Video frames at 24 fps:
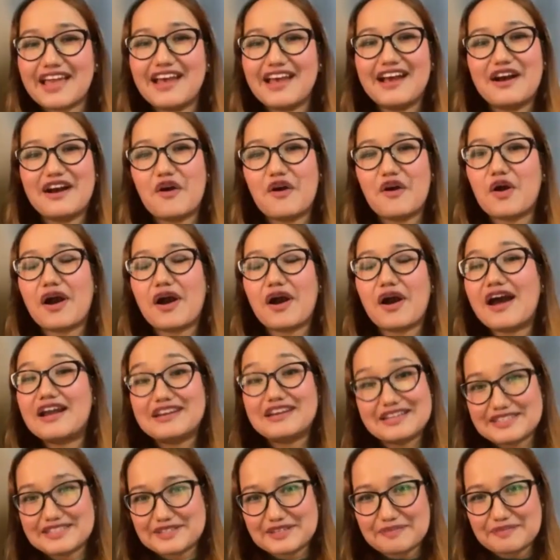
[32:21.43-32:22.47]
uh,
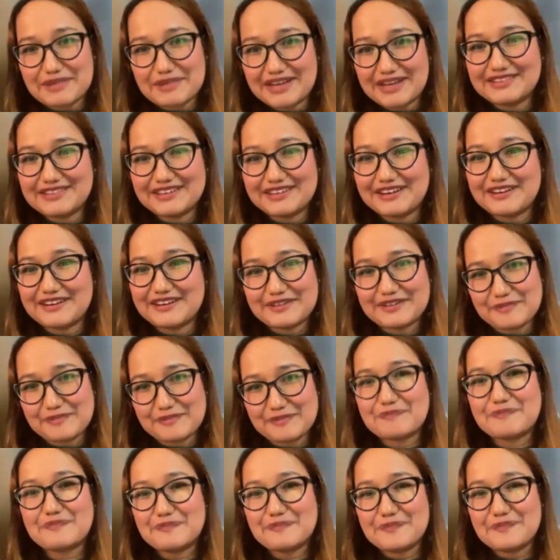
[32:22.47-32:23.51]
underestimate the
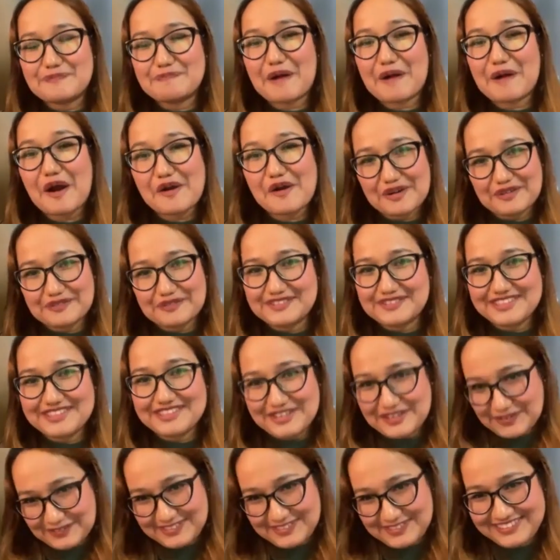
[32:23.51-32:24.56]
power of the
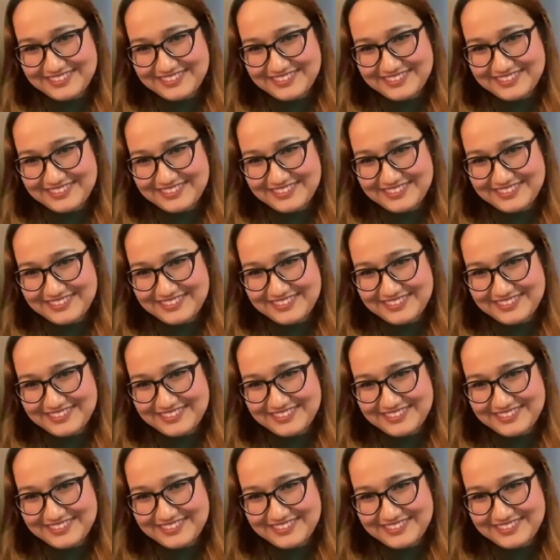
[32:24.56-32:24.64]
youth.